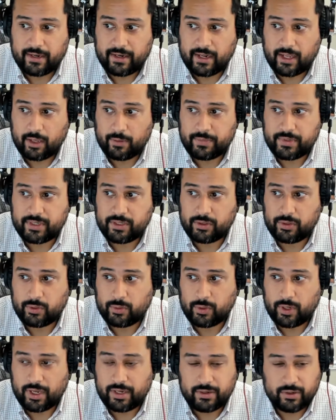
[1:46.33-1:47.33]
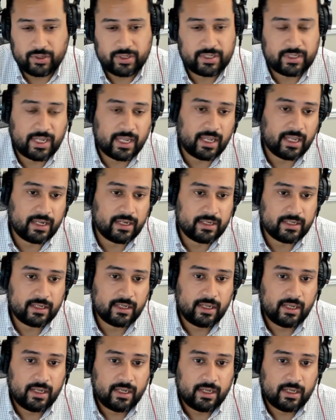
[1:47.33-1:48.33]
It helps you understand
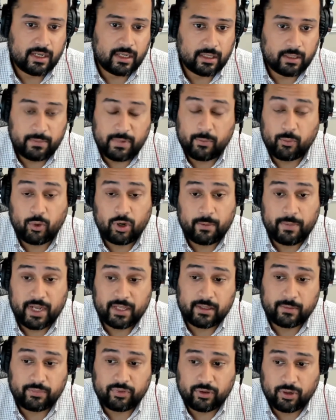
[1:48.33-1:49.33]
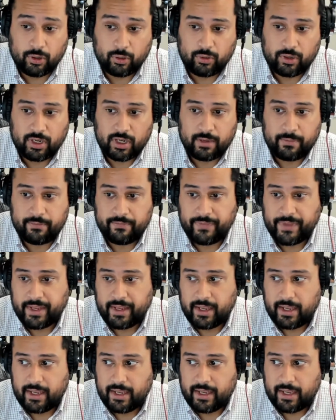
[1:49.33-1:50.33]
a little bit more about the program,
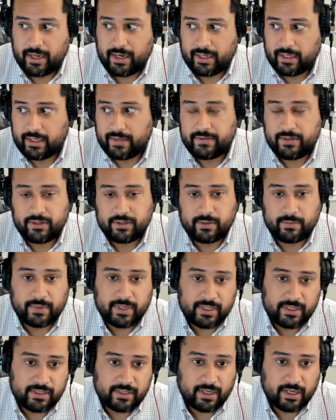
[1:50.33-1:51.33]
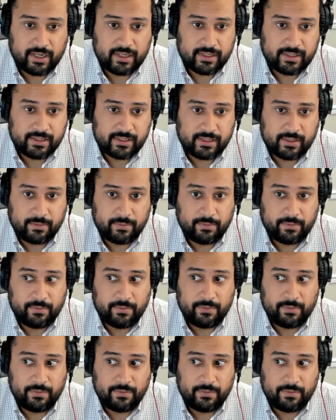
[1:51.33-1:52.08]
and it gives you some insights to